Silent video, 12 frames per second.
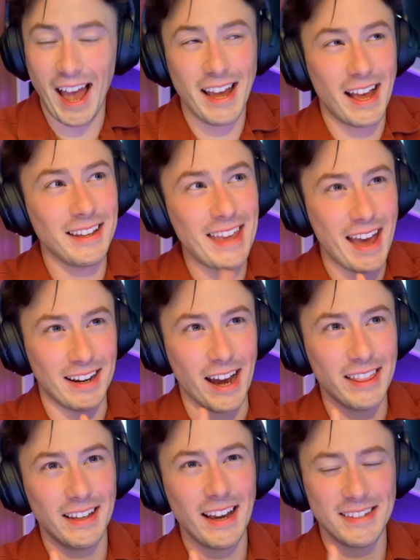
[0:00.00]
Again, I
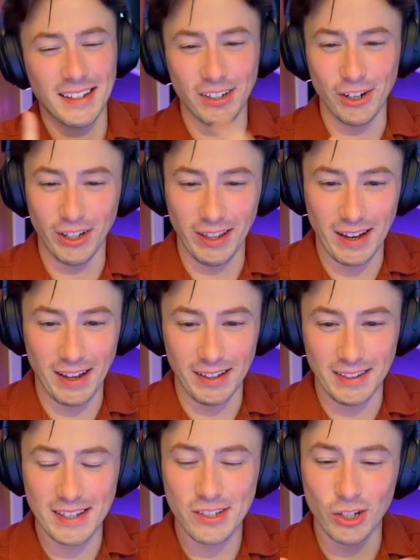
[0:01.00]
think I said earlier,
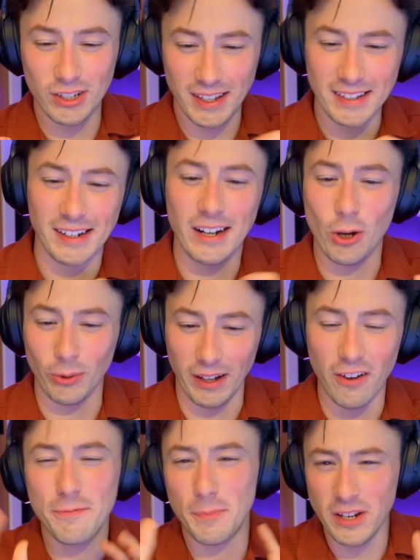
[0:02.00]
there's certain things that I don't
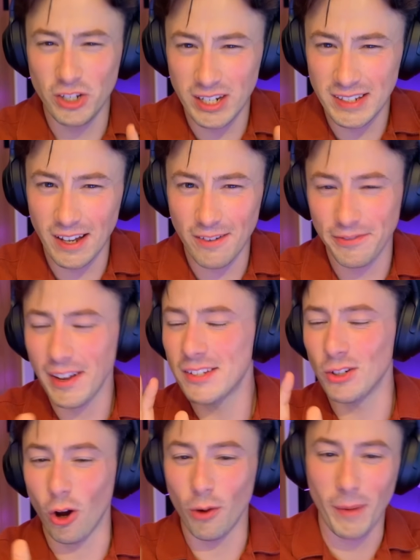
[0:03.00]
love. Beachy stuff is
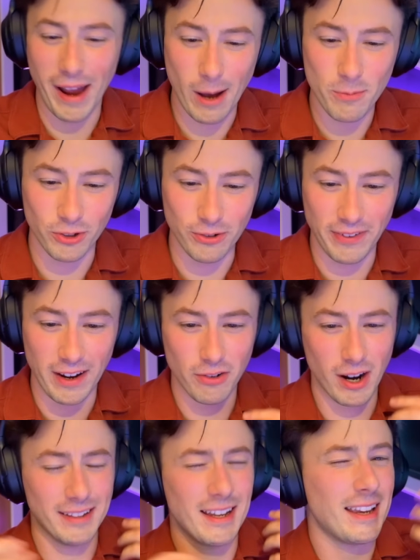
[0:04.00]
not my absolute favorite.
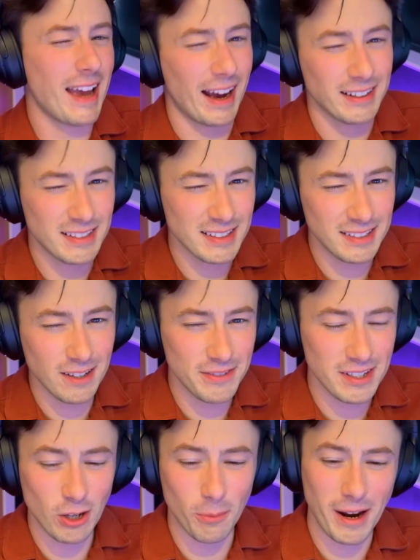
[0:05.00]
And then cactus stuff
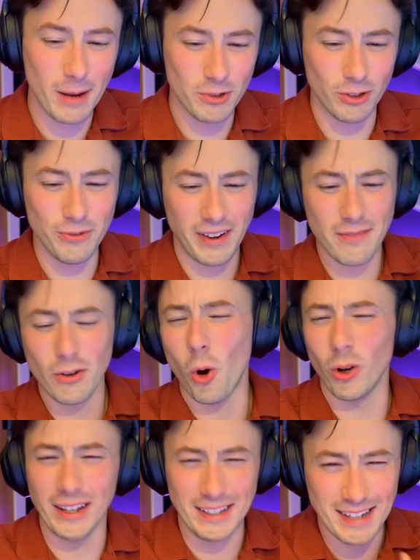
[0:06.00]
is not my absolute favorite, or
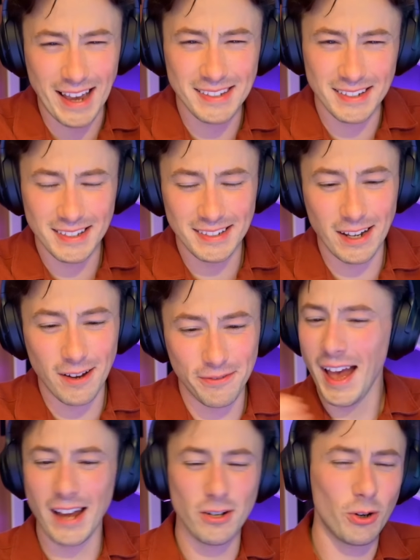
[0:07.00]
like desert stuff.
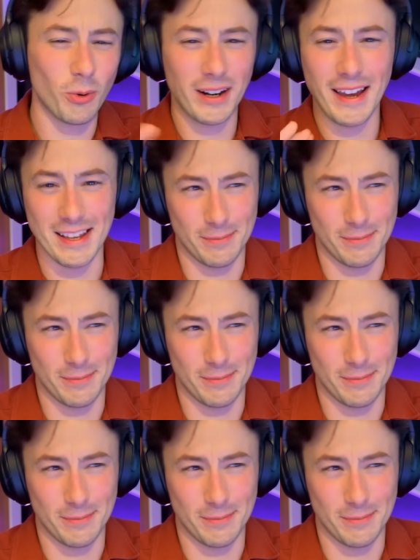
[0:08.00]
I don't know what it is.